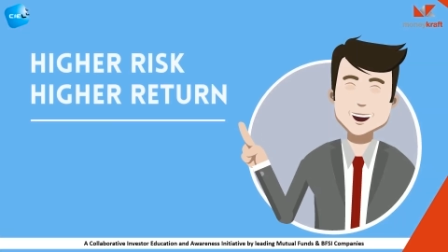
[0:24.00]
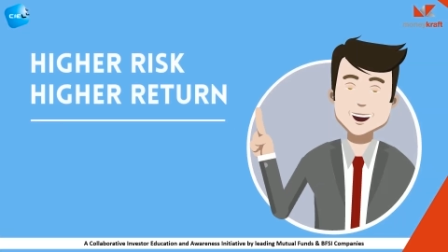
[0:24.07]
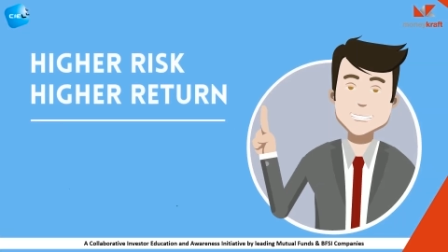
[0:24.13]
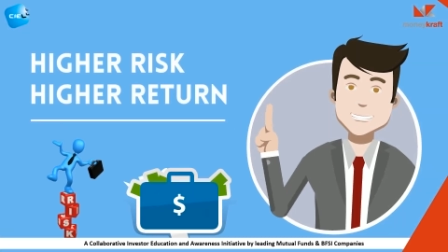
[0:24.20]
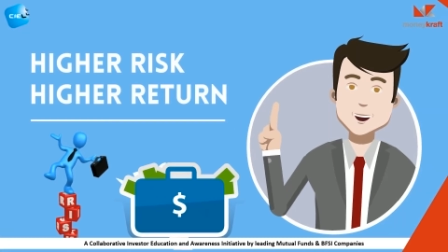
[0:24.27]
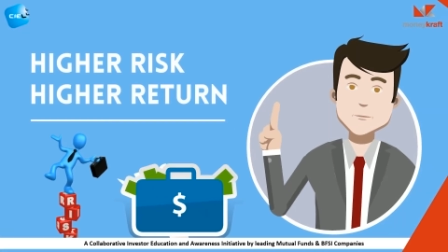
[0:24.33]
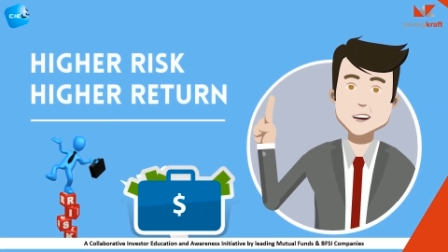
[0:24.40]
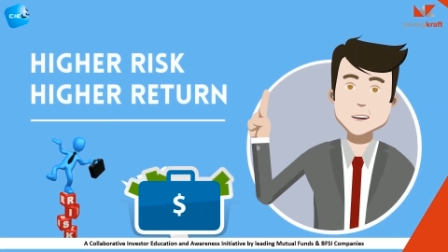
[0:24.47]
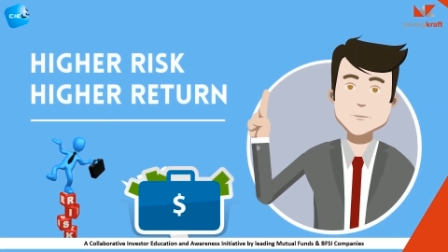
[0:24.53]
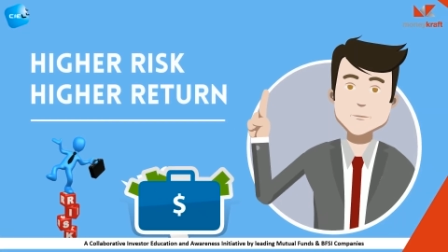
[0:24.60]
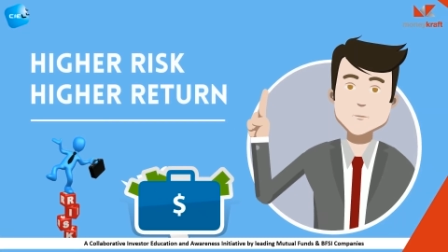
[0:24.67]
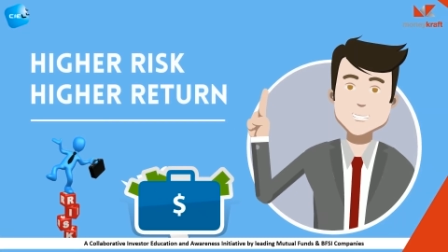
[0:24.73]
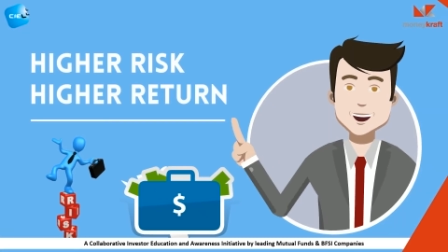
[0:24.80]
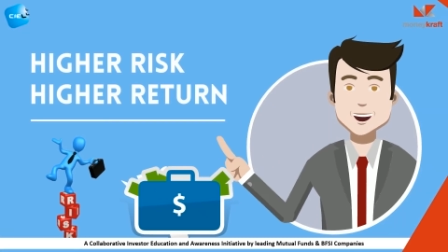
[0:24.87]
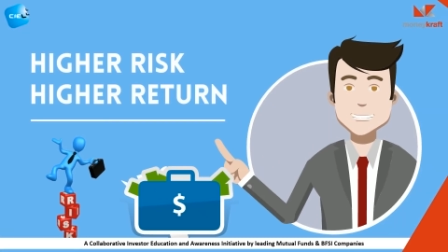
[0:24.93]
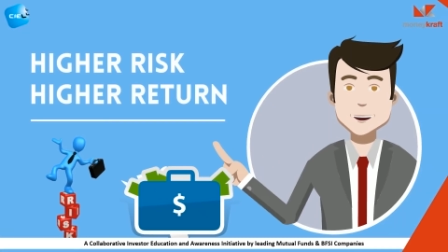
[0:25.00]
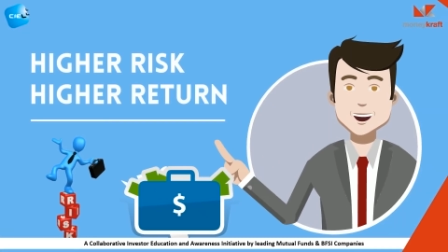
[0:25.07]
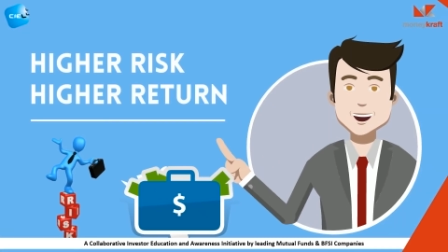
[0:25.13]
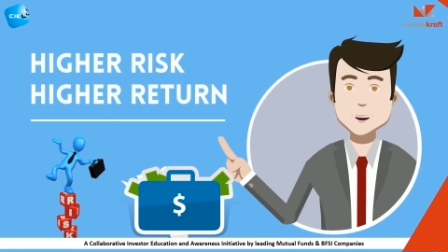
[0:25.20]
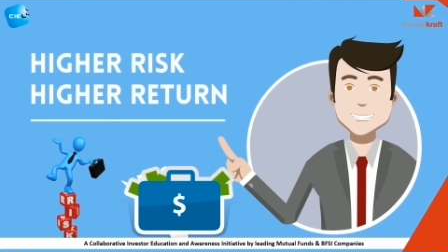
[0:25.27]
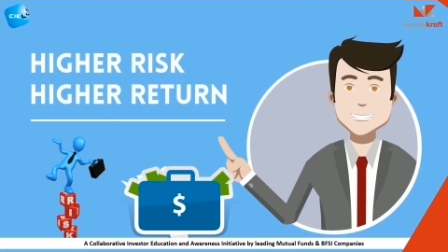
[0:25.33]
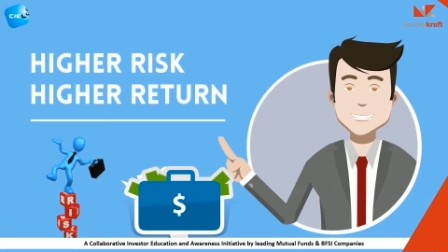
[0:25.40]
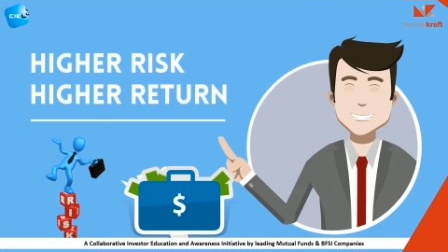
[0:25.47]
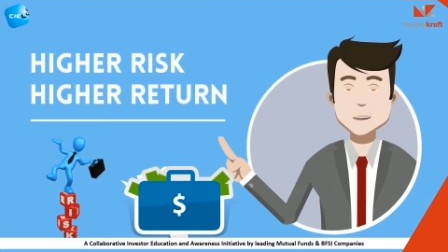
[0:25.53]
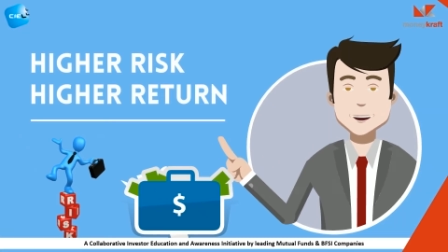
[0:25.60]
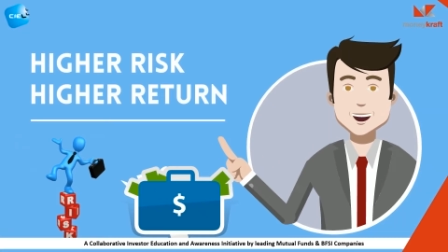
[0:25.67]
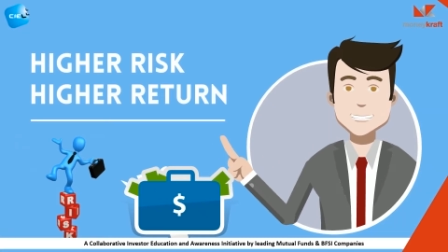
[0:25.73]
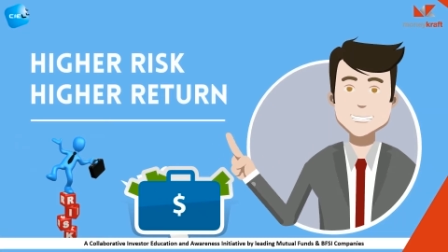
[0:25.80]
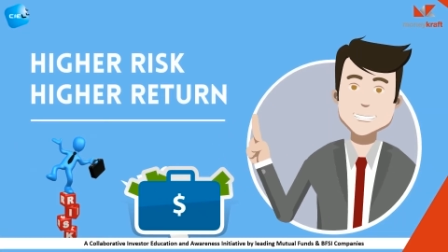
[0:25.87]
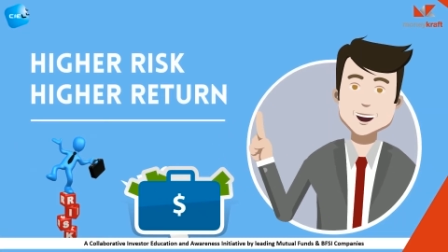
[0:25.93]
choose equity given the high level of
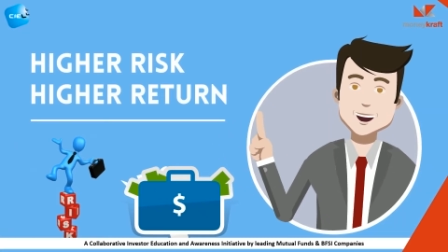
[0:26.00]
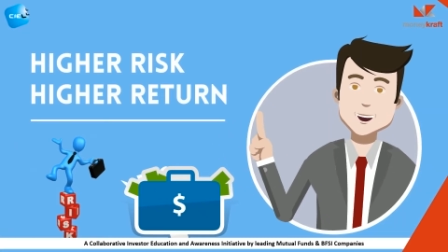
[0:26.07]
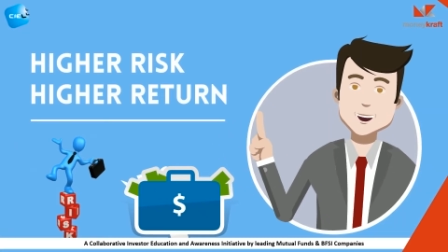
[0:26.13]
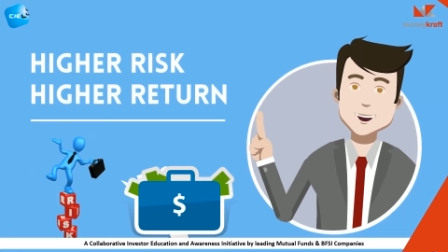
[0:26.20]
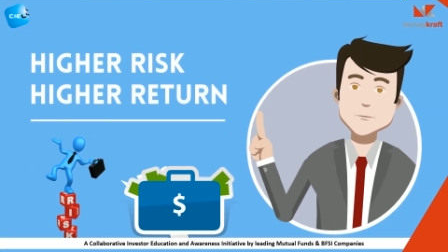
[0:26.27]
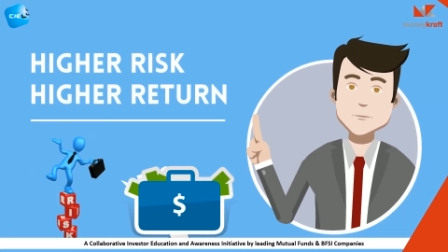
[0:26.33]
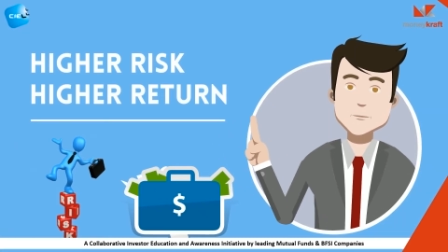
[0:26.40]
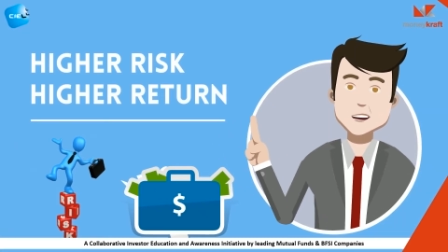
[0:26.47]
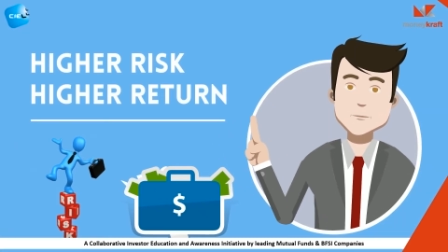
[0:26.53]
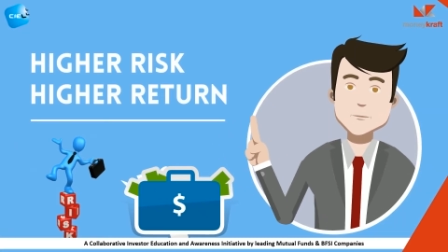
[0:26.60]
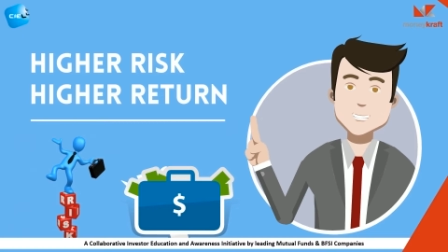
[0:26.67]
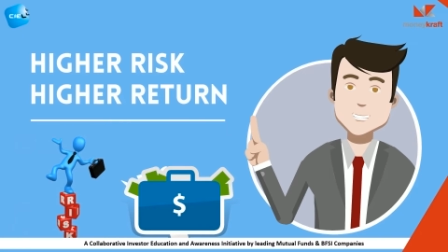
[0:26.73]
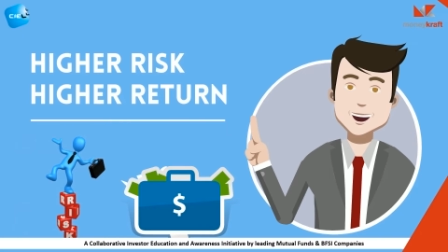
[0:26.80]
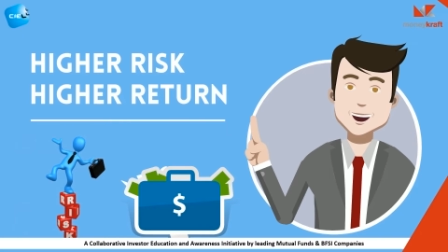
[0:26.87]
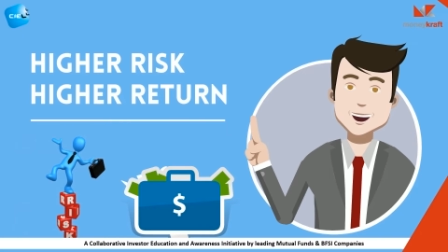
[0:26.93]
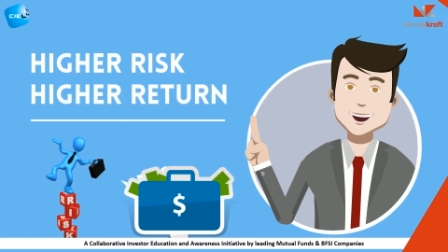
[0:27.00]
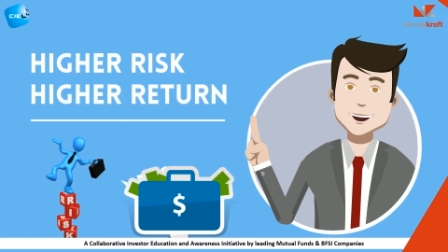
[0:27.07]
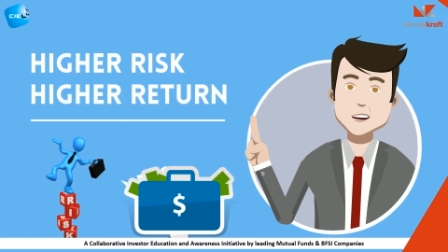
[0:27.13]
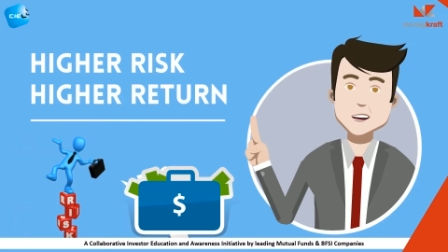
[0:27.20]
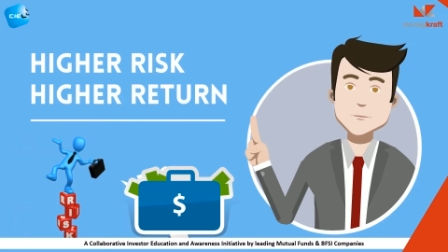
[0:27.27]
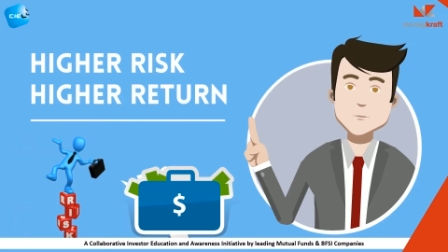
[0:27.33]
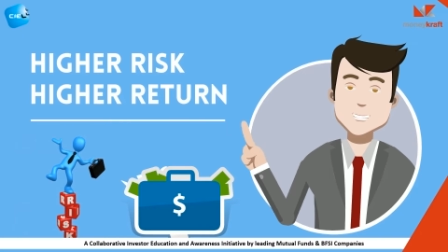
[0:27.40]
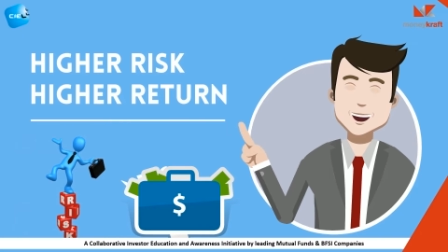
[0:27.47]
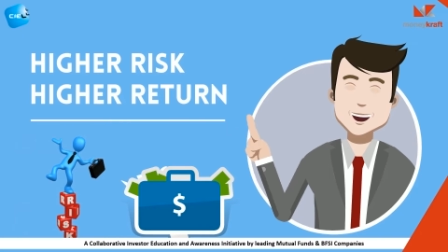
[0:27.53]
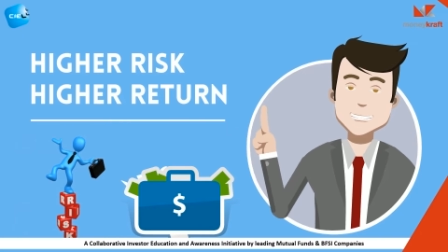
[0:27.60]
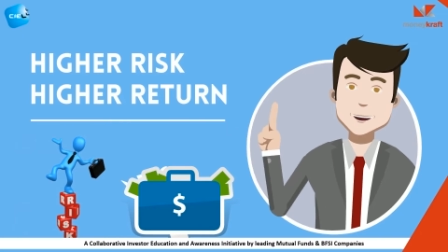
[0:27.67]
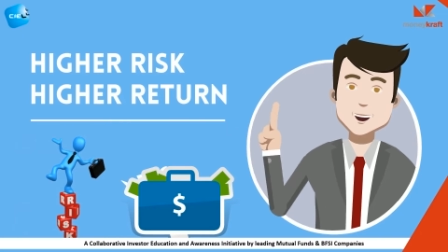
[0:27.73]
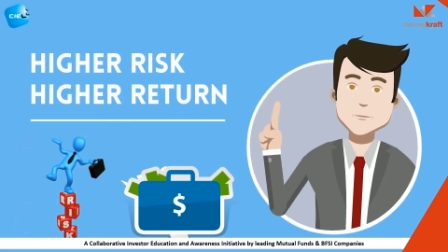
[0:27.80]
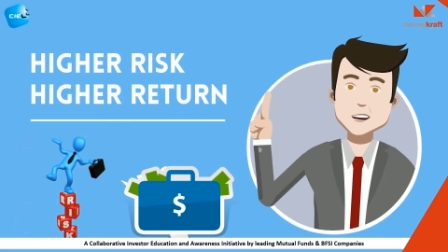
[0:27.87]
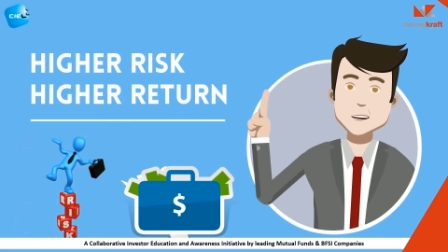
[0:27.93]
return, but the risk is
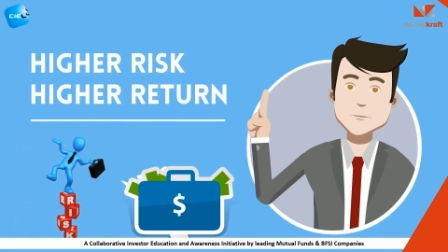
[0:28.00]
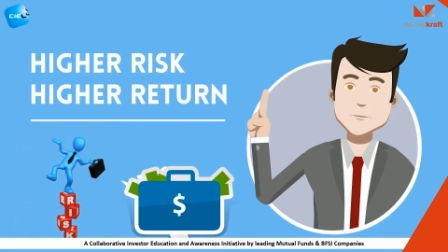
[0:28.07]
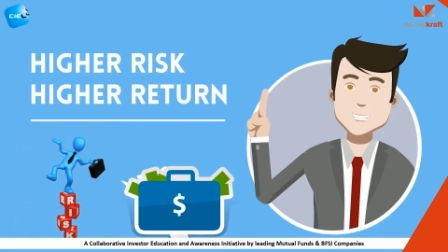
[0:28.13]
higher, too.